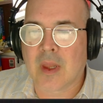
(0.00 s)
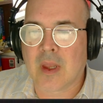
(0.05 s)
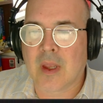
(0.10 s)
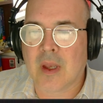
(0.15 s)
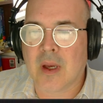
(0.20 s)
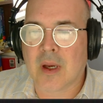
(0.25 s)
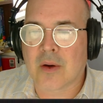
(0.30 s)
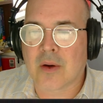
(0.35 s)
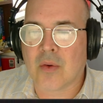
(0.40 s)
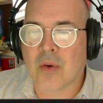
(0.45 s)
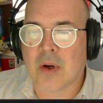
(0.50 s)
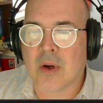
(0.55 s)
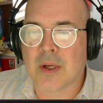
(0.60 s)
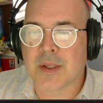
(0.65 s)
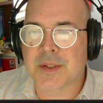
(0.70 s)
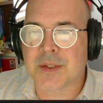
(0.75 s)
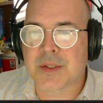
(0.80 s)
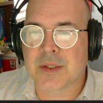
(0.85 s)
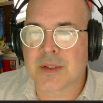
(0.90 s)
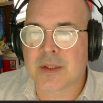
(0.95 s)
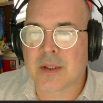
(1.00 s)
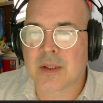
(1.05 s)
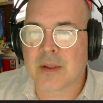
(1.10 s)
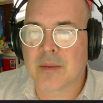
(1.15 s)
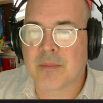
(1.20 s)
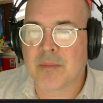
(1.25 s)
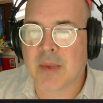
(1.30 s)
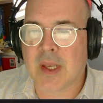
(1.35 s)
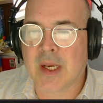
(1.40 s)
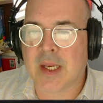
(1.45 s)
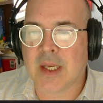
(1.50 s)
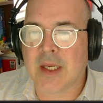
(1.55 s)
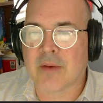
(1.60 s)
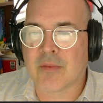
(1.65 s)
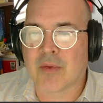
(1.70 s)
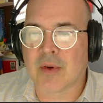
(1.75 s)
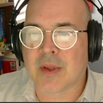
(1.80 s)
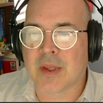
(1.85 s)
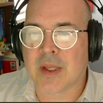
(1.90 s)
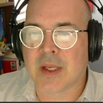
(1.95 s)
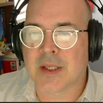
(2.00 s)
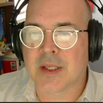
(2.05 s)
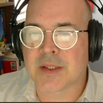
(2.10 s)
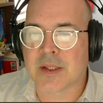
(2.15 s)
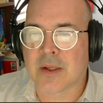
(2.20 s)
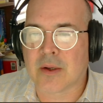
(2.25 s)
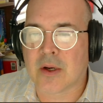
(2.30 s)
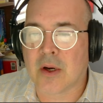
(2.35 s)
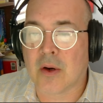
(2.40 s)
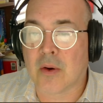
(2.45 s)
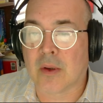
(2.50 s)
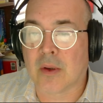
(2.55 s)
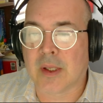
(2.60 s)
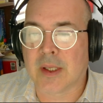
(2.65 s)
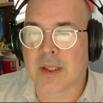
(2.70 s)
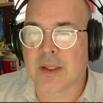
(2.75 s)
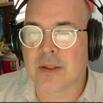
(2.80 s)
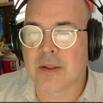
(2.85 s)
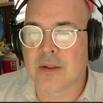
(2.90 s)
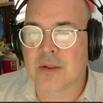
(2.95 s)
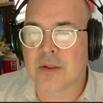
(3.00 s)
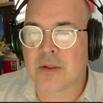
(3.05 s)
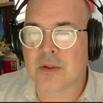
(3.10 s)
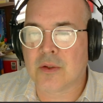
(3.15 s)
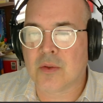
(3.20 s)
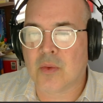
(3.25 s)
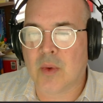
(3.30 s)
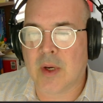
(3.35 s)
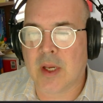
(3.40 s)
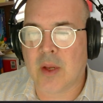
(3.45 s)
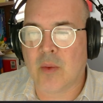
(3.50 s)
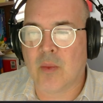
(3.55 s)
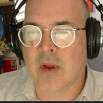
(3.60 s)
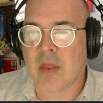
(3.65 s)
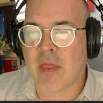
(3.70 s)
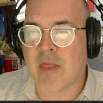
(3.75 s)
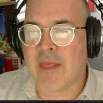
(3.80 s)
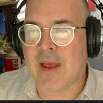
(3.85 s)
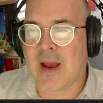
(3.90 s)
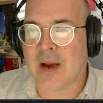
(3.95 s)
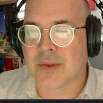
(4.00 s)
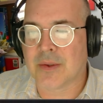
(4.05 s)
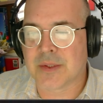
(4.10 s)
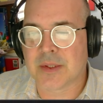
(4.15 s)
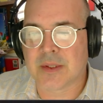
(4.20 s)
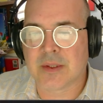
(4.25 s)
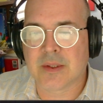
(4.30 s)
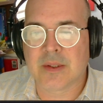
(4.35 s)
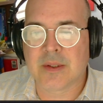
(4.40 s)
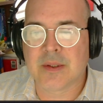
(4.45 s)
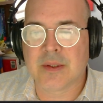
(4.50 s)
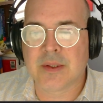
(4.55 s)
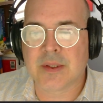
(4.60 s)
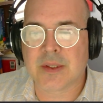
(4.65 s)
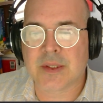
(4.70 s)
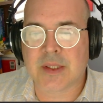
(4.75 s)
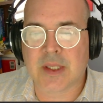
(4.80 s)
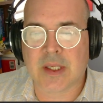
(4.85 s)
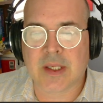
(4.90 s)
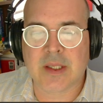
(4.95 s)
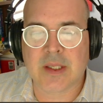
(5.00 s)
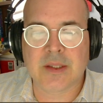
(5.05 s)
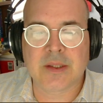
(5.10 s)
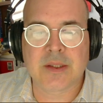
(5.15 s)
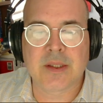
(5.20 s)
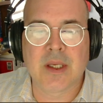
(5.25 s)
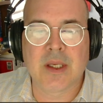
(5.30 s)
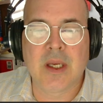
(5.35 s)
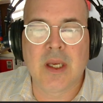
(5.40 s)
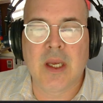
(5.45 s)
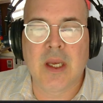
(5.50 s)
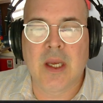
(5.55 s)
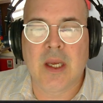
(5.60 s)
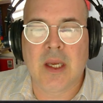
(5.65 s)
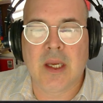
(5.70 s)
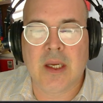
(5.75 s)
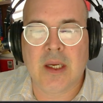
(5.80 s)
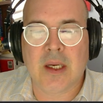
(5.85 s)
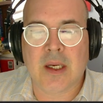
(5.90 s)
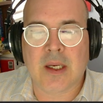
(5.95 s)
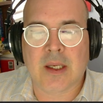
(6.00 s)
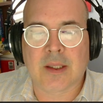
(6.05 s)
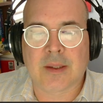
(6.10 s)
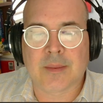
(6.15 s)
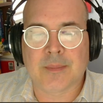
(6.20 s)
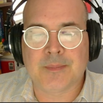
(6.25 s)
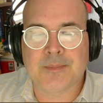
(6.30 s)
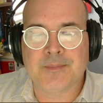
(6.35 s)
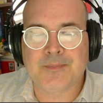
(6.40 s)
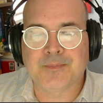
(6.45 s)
across many different things. There are currently 21,000 studies. You